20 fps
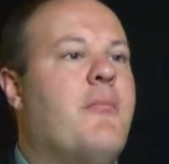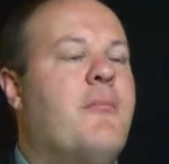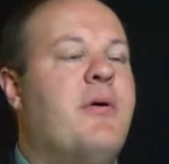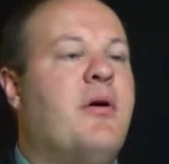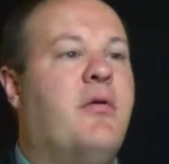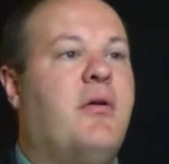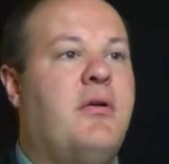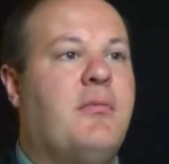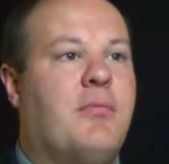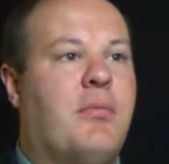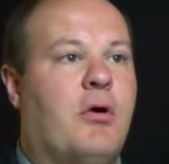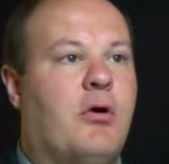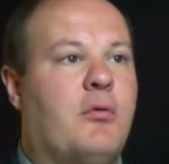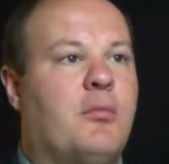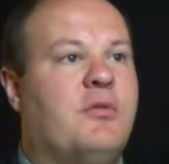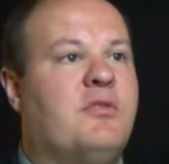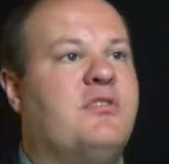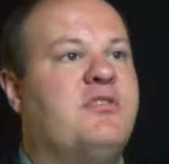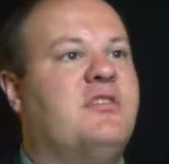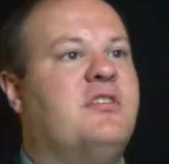billing
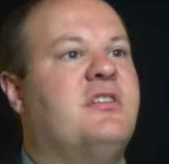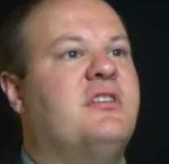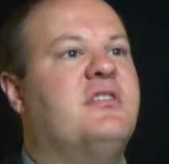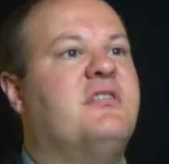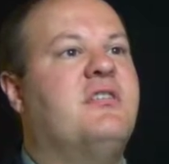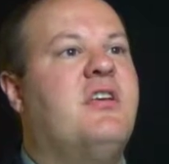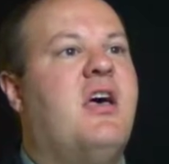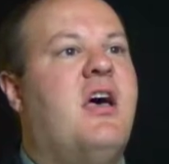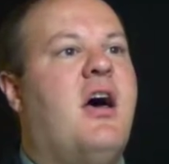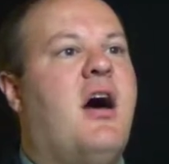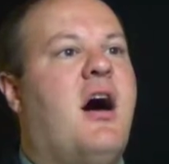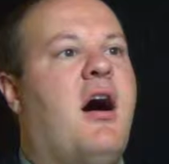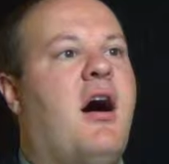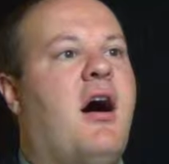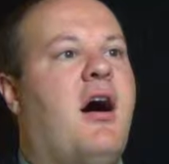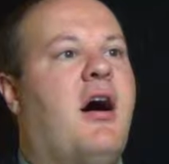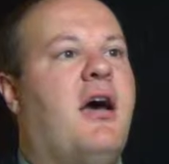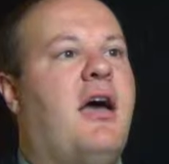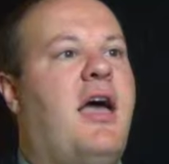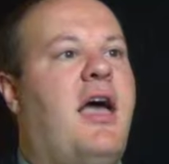purposes,
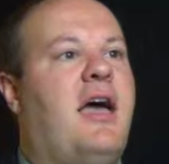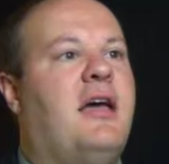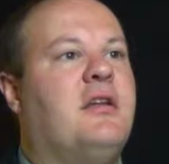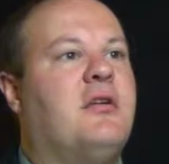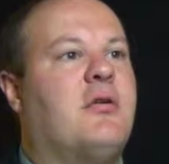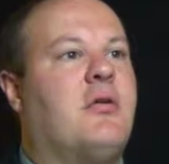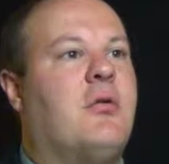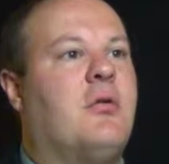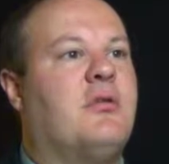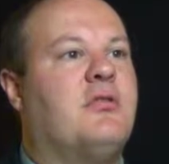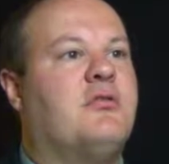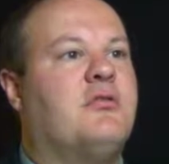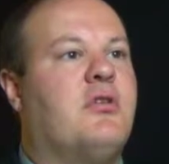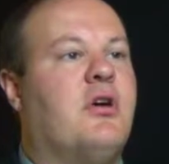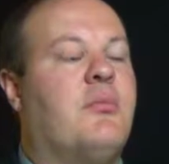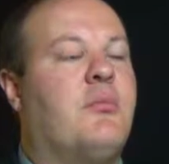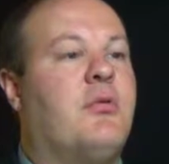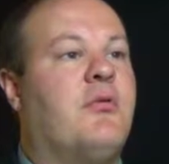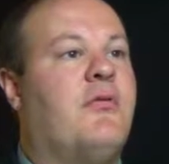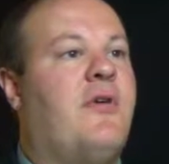and of course
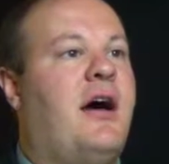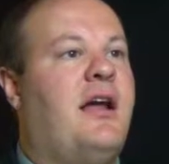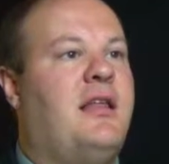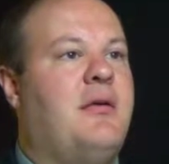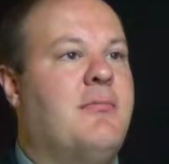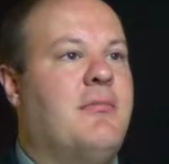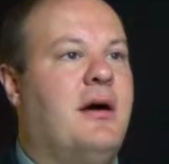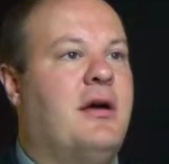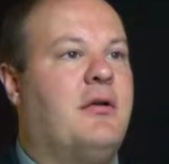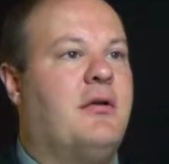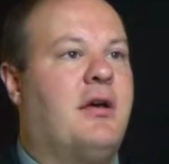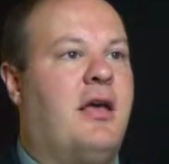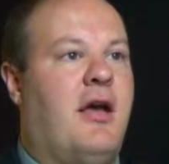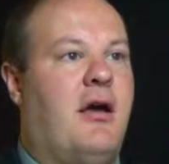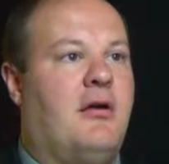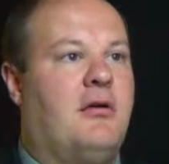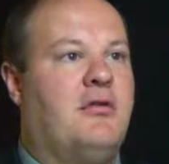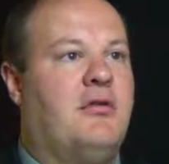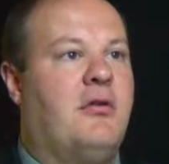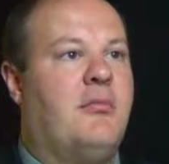providing better
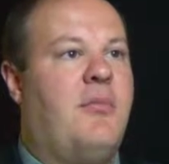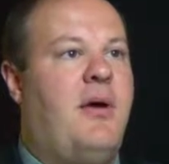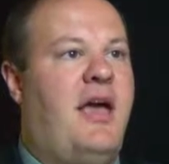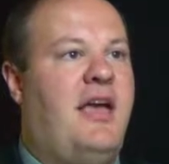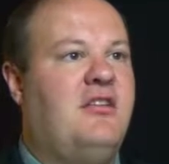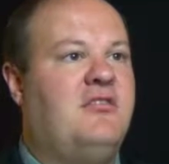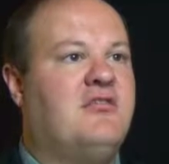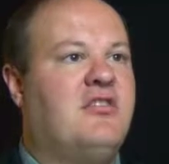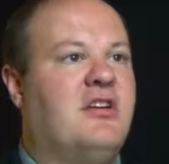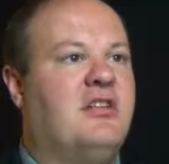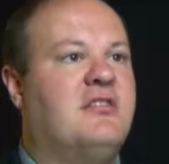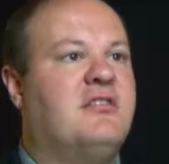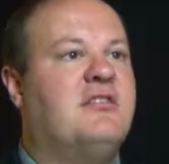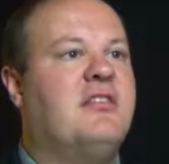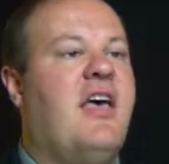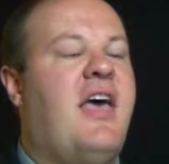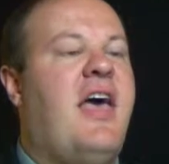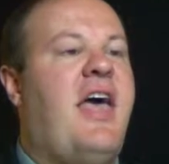care to their patients.